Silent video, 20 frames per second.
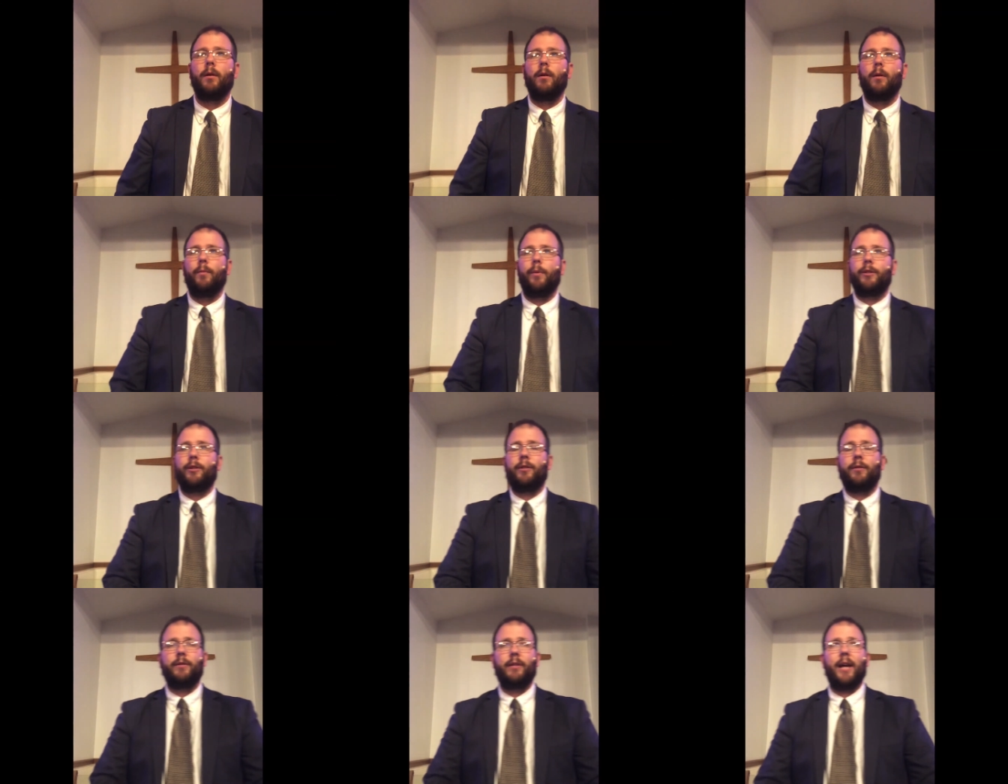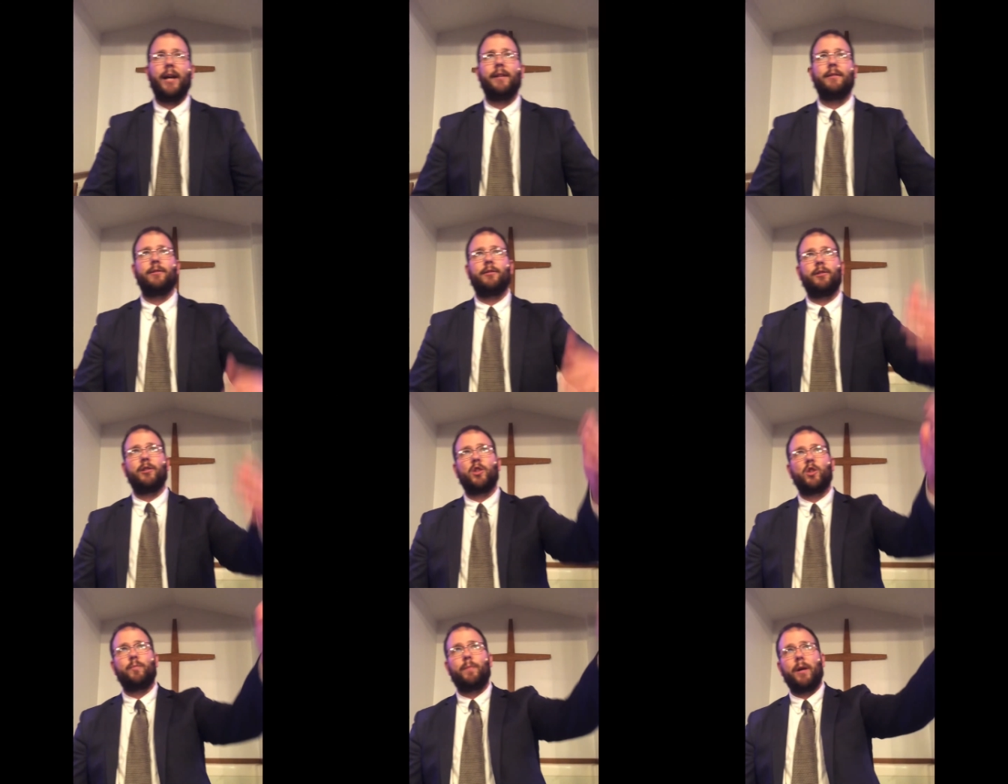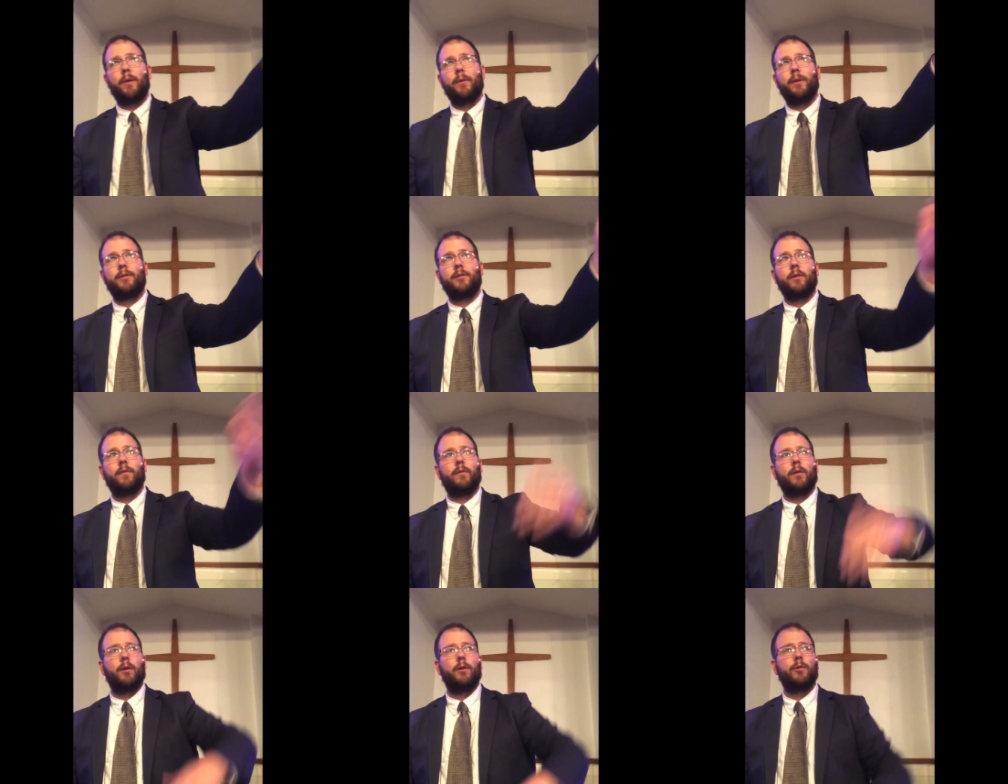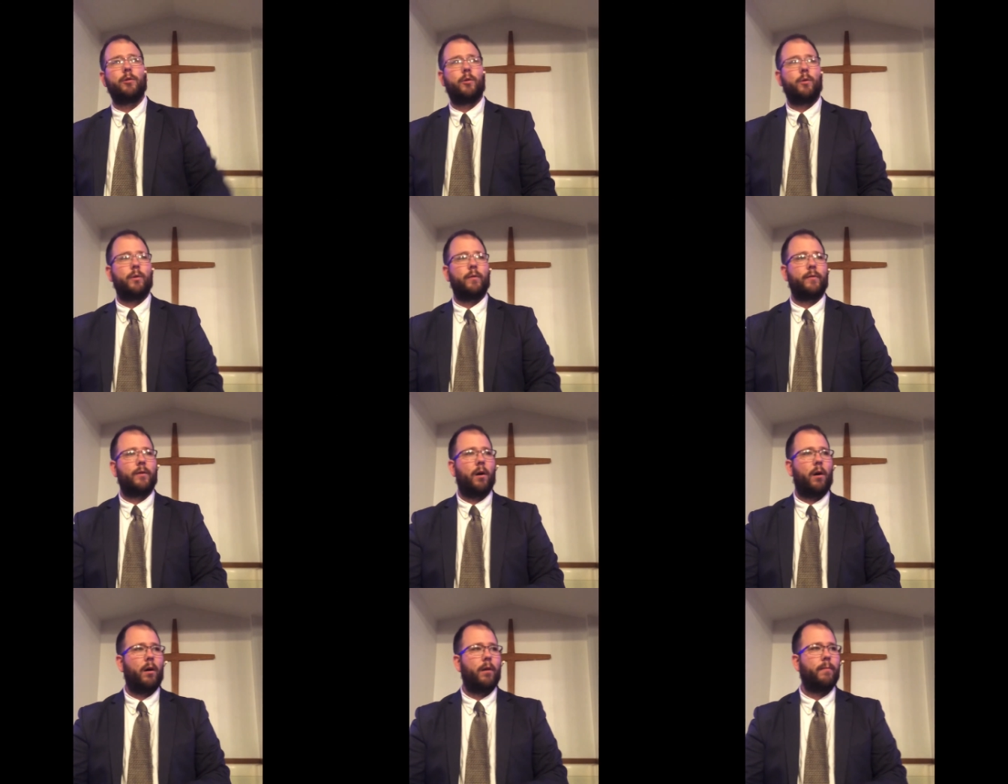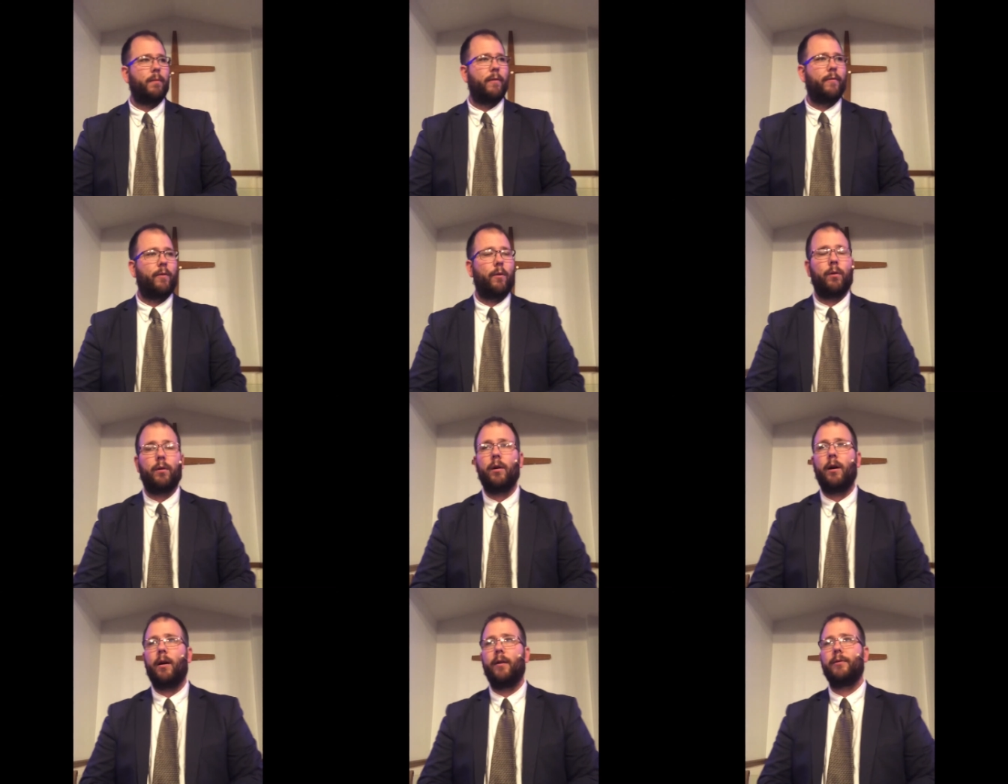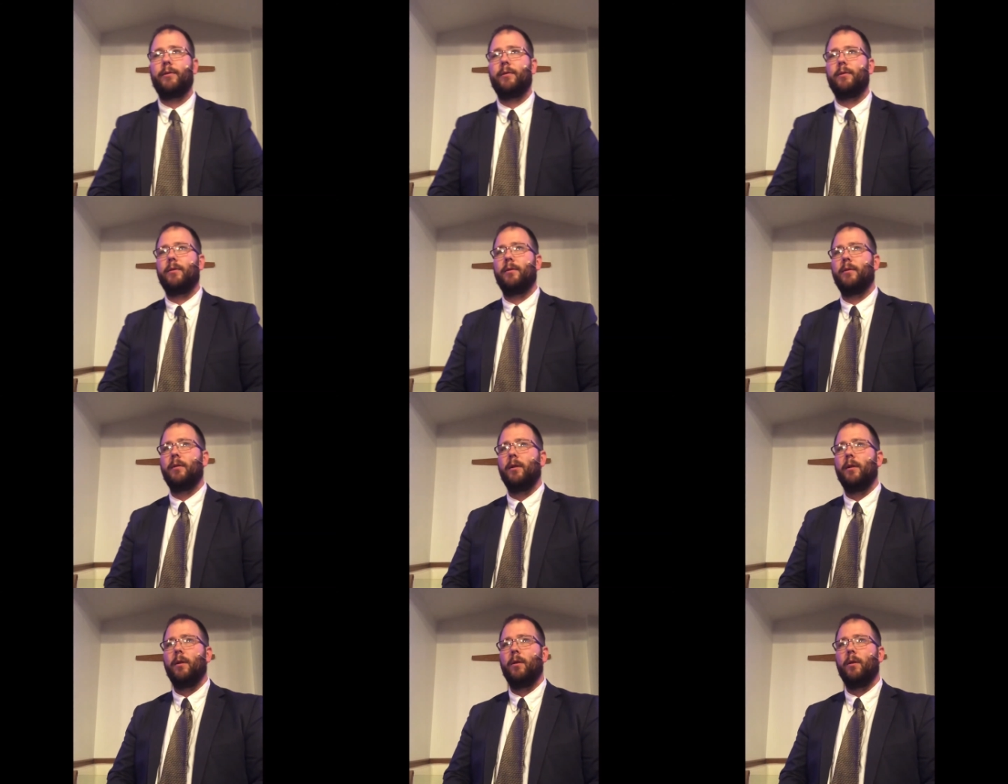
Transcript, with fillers: which contains the spirits of those who have gone before us,